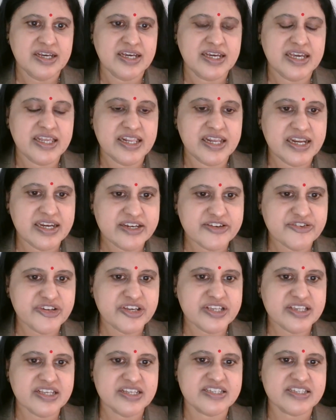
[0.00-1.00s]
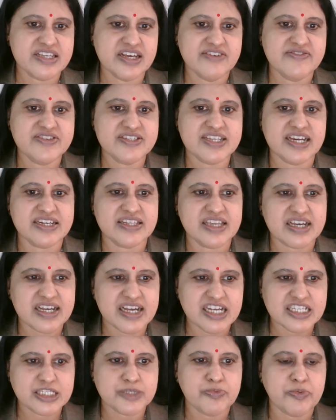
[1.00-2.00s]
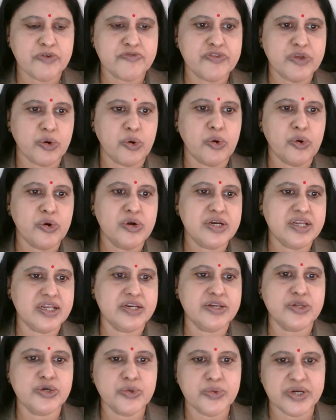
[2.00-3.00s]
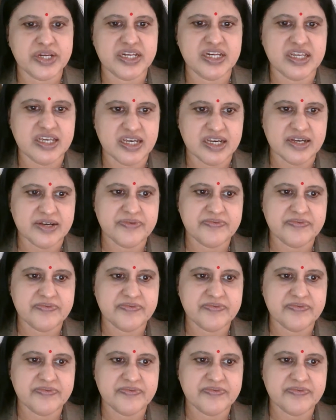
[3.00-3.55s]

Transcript: in entering the service at the cusp of the old and new India.